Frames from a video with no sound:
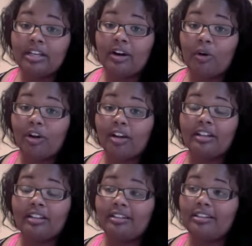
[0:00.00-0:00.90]
Or,
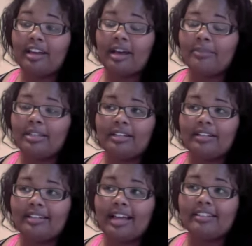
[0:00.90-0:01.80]
I
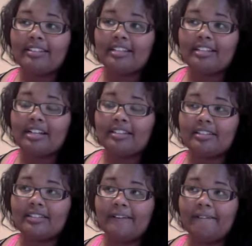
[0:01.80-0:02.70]
mean, that's
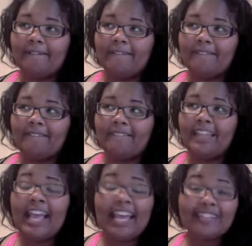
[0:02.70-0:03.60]
just,
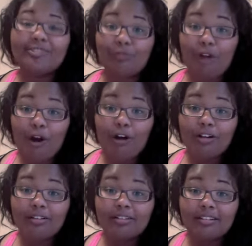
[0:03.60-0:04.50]
it's
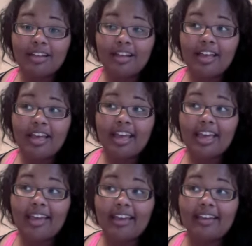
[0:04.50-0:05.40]
wrong.
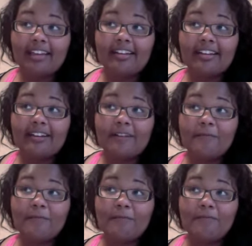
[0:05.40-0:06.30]
And
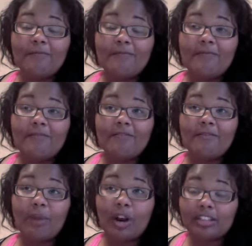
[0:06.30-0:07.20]

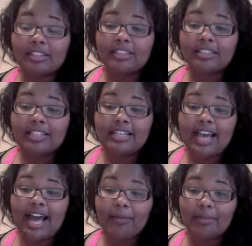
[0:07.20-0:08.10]
personally,
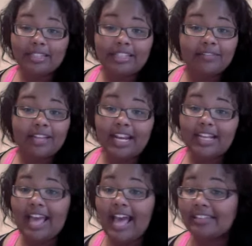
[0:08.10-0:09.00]
I believe that
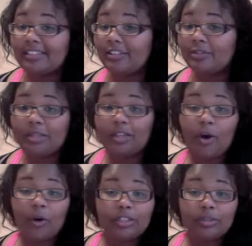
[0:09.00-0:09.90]
it has to do with the
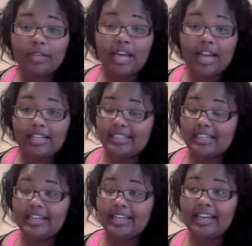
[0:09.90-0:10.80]
whole Illuminati thing.